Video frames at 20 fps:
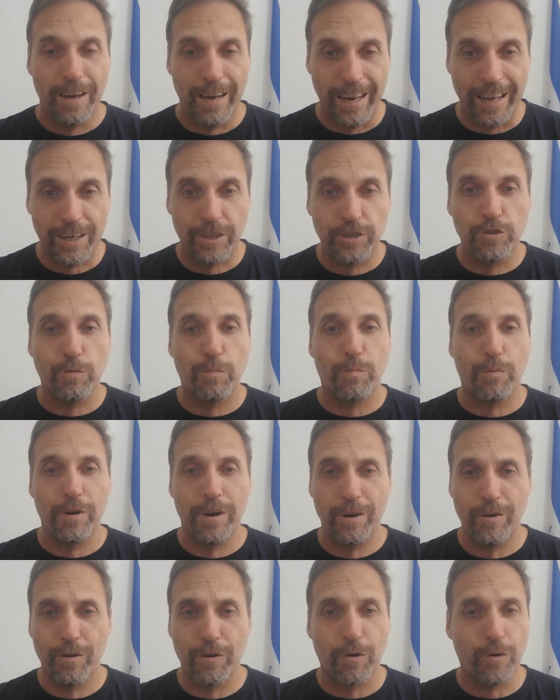Let your
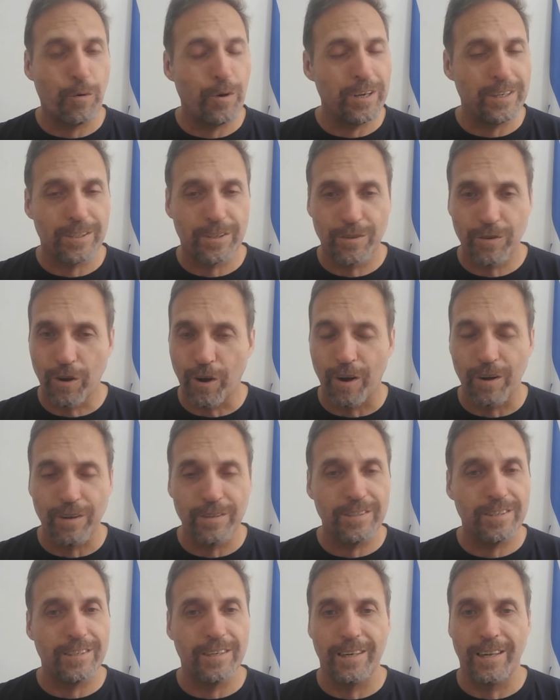prayer requests
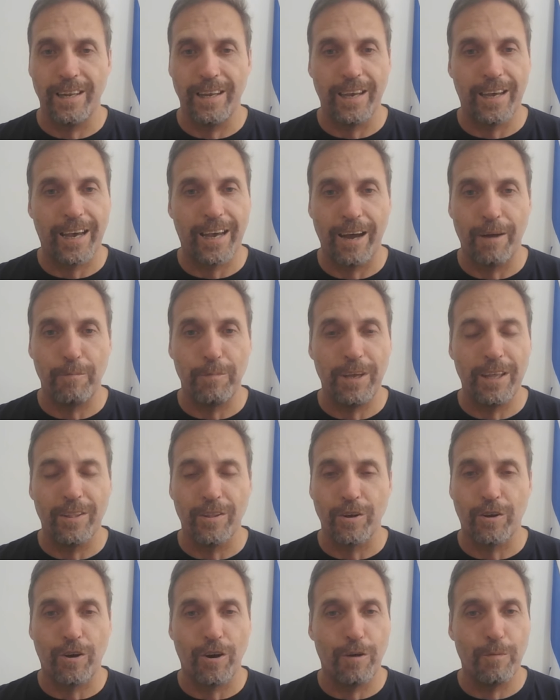constantly come in
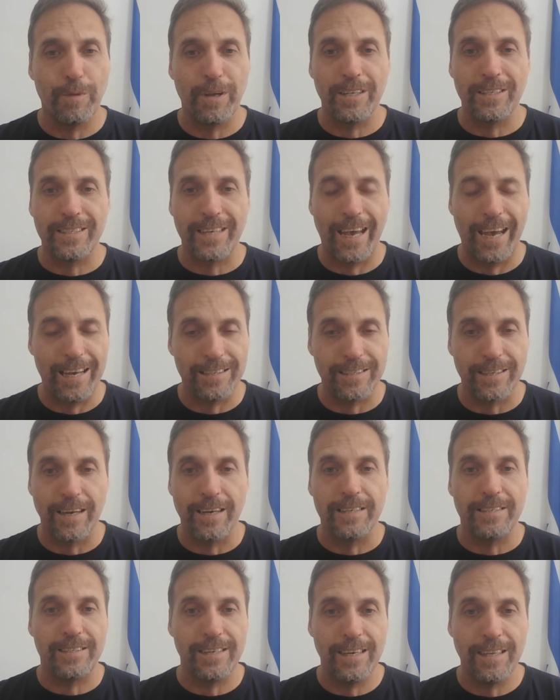the comments. As I
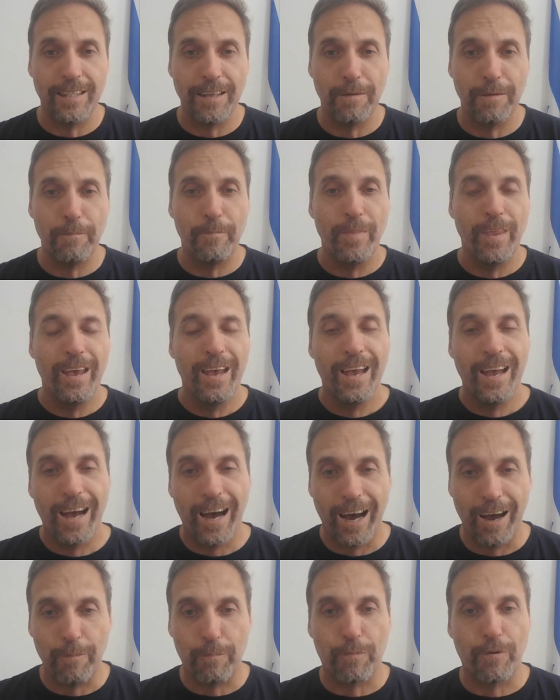see them,
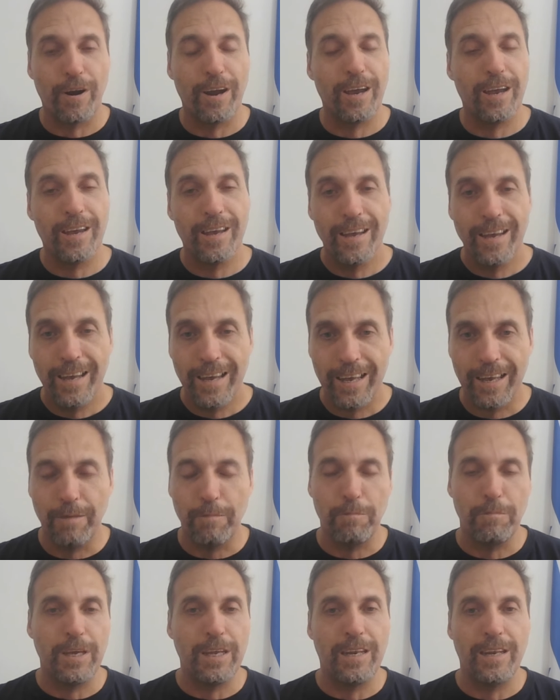I pray
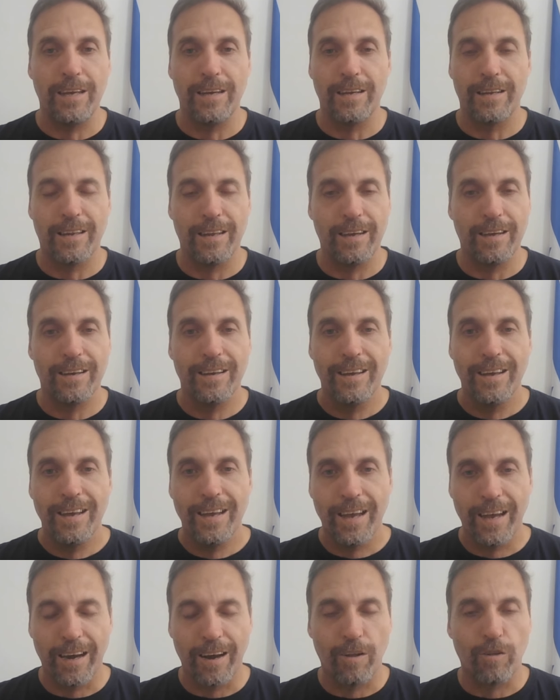immediately
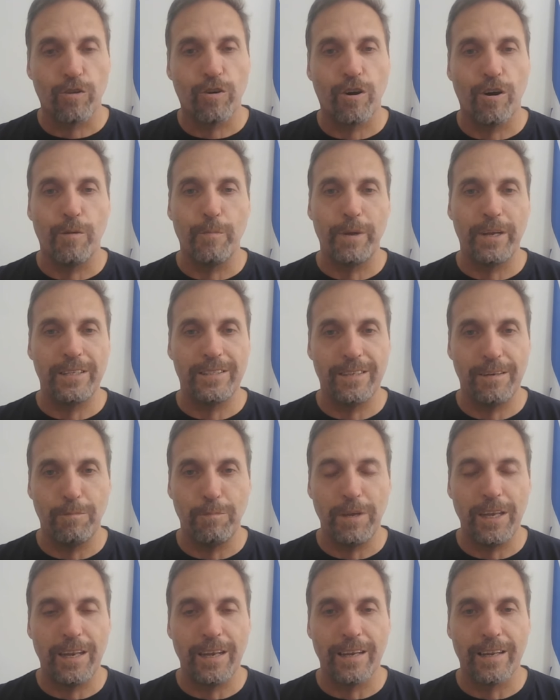and I'll comment
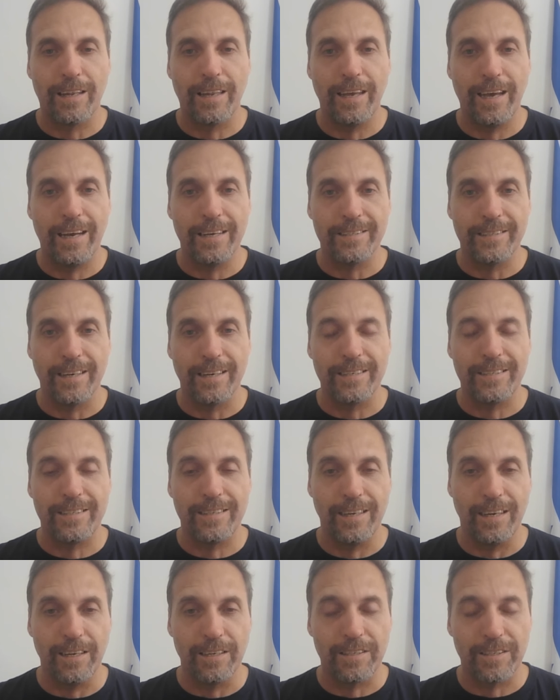immediately as I
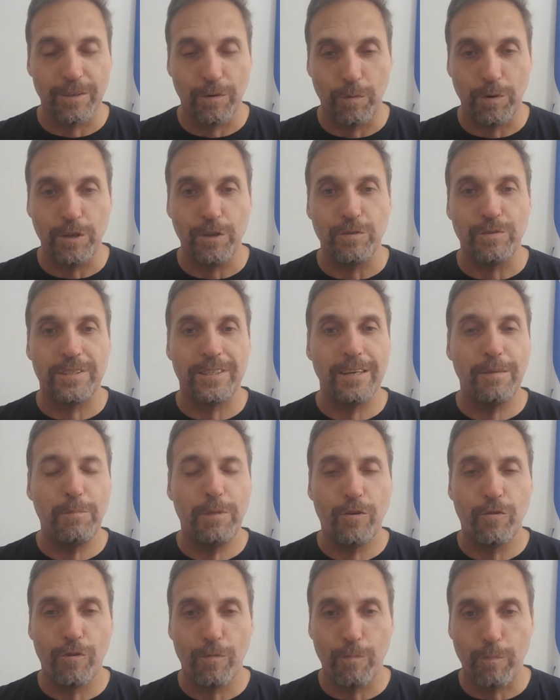see it. So when you see
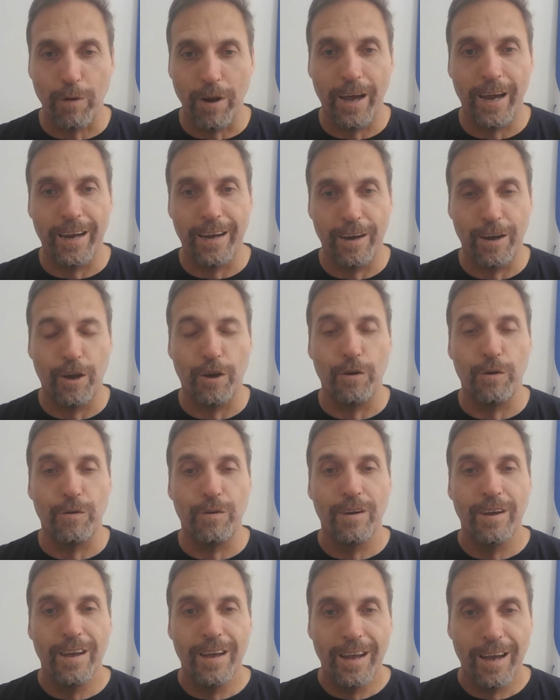me reply, no,
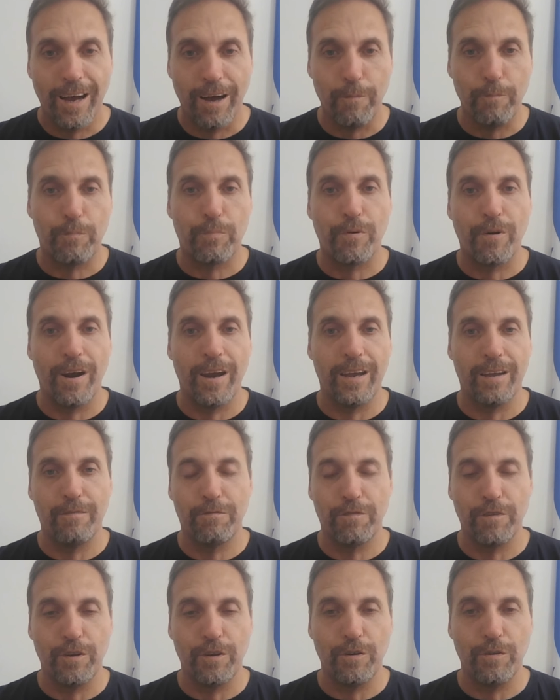I'm praying
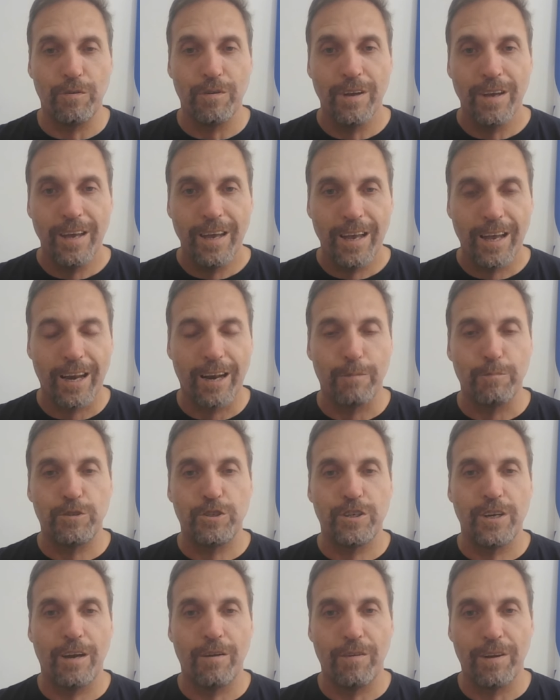for you and I'm
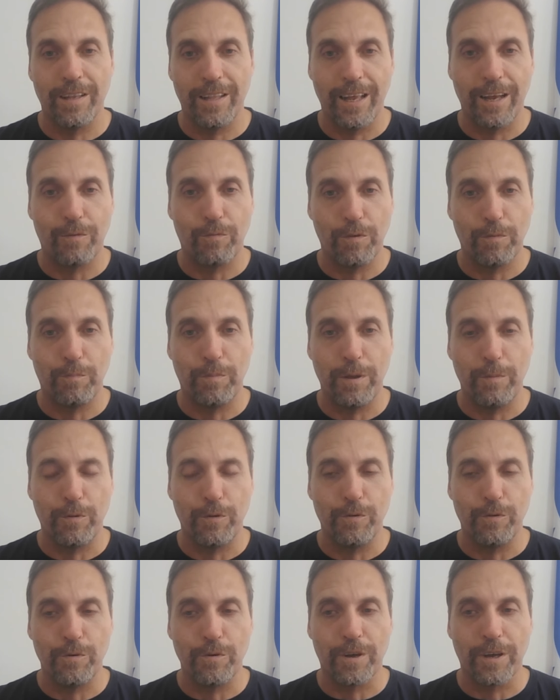sharing that with
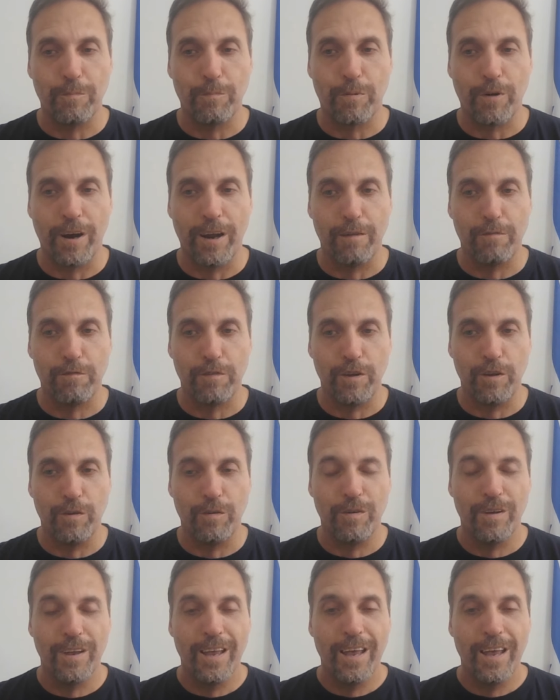people who can pray for you.